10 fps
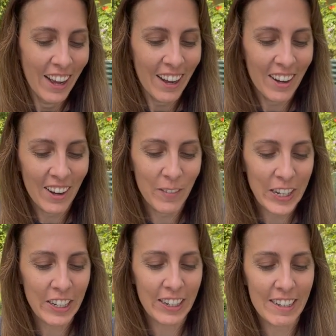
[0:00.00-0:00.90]
Oh my
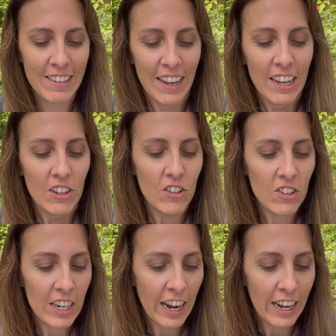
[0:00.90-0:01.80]
goodness.
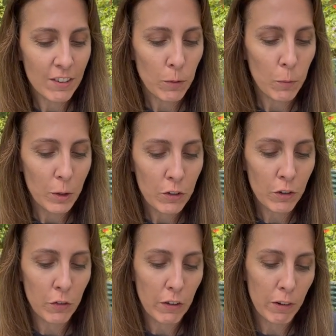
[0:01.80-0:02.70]
She asked, what's your
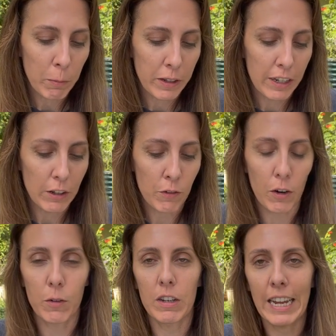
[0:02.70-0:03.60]
favorite plant you've
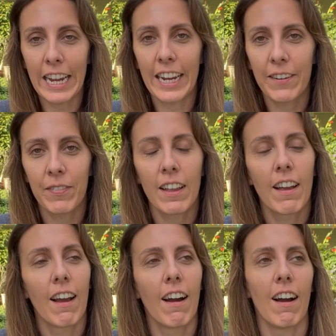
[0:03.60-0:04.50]
grown to date?
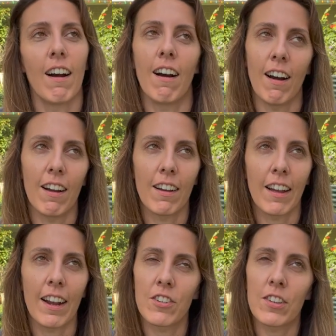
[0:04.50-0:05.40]
And
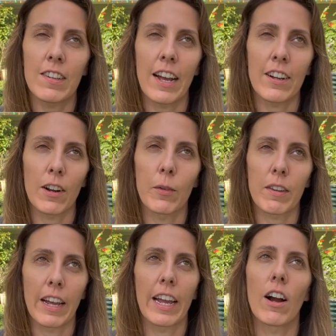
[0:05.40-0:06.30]
I just sat here and I was
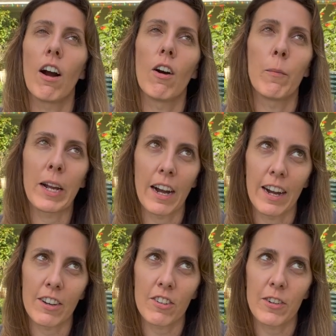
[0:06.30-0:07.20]
like, oh my
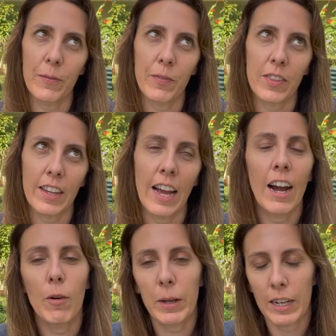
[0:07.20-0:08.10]
gosh,
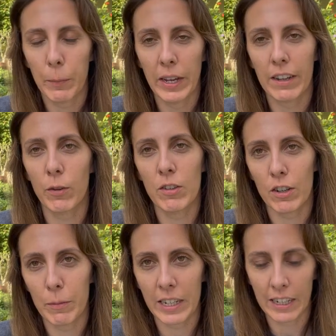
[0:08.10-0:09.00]
how am I gonna pick? So I
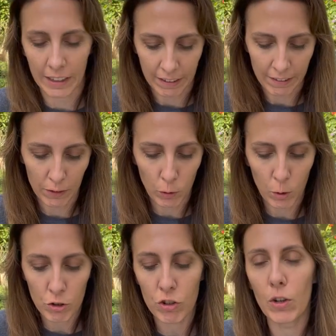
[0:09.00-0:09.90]
started making a list. And of
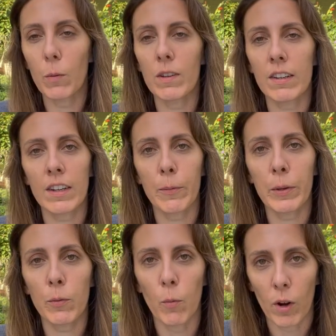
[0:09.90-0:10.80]
course, you know, it wasn't gonna be
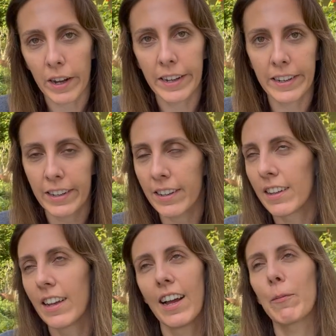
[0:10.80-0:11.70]
one.
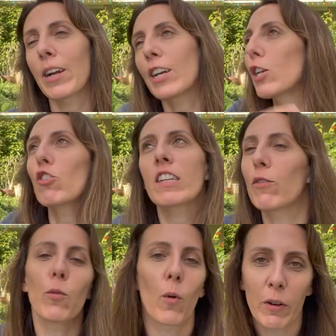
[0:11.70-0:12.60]
I'm not gonna just give you
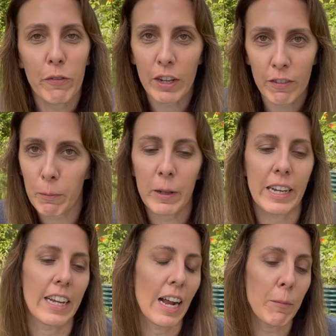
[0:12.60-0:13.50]
one favorite
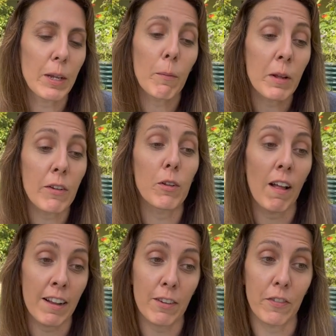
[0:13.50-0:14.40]
plant. I'm gonna give you
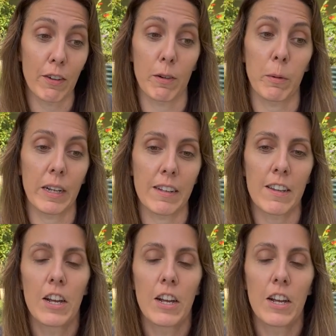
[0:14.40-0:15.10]
lots of favorite plants.